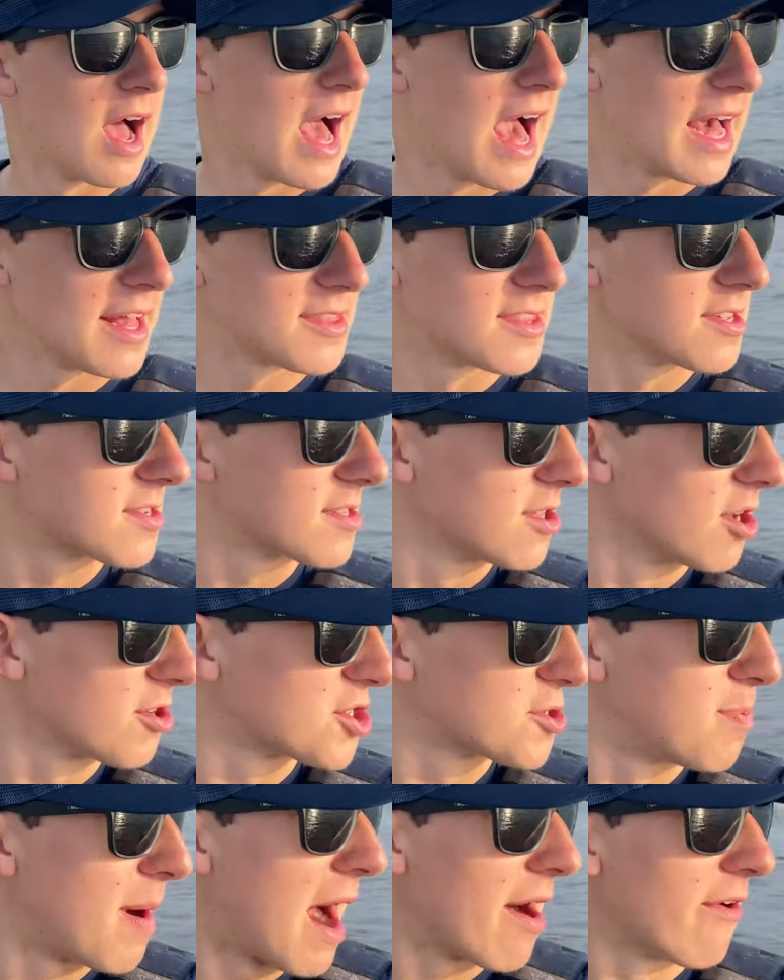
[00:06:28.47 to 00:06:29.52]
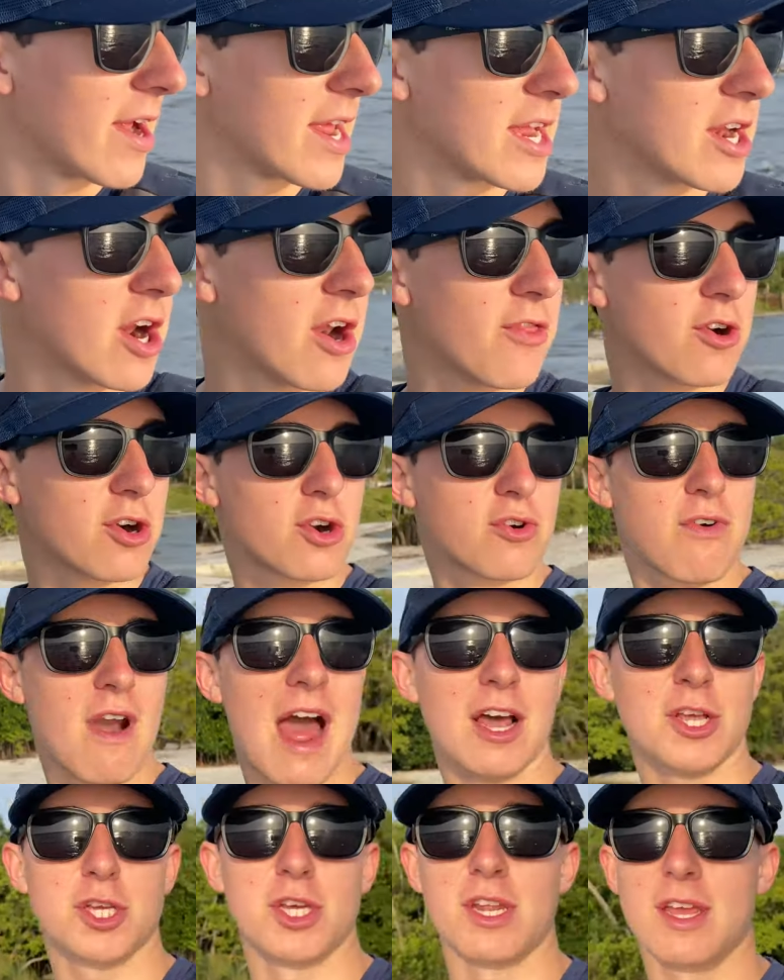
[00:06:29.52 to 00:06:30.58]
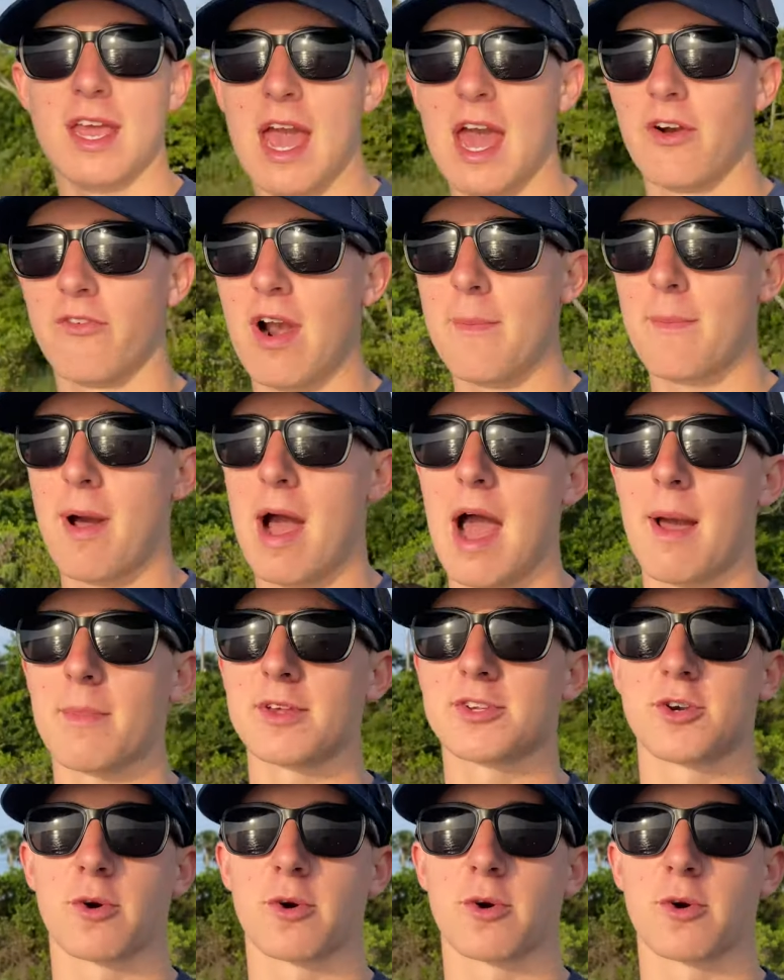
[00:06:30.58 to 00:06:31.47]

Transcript: at this little spot right here. And they're crashing again right behind me.